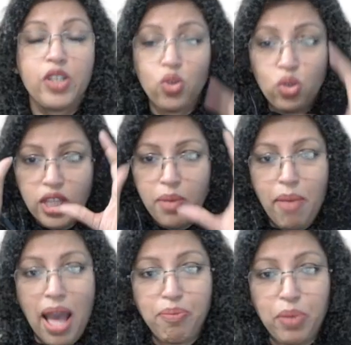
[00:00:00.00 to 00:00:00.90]
Do the
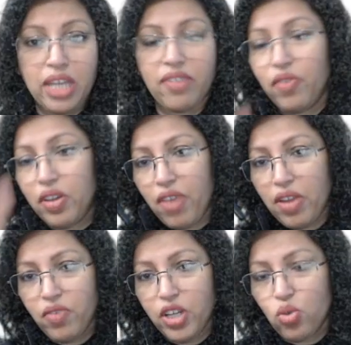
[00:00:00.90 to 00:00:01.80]
mapping.
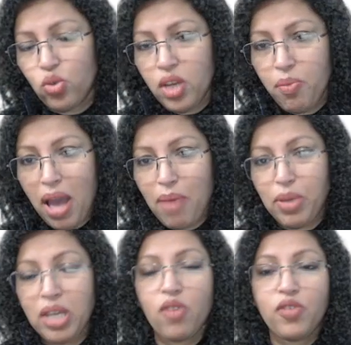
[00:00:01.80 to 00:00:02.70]
When we do the
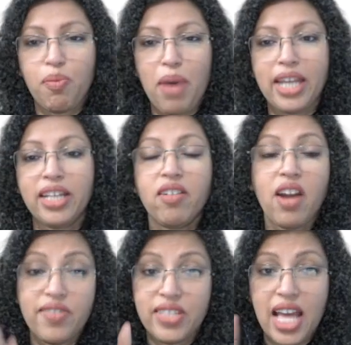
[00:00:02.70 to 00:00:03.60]
mapping of the
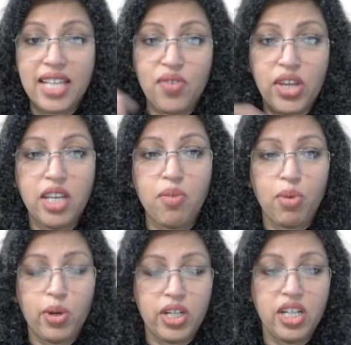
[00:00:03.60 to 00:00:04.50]
paragraphs, that's very
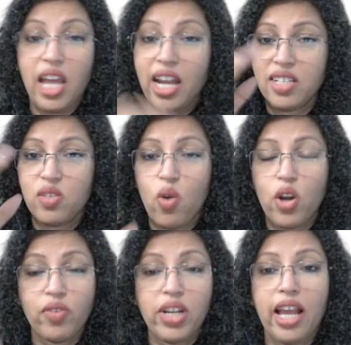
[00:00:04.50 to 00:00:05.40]
important. That is
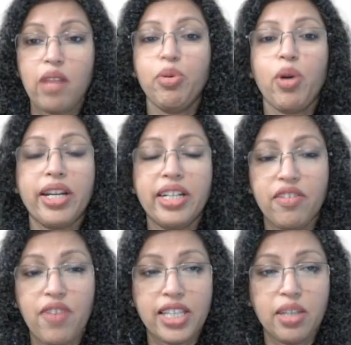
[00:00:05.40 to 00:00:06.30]
what will help you
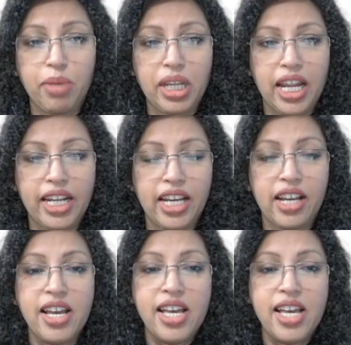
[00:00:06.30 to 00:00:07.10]
identify the main idea.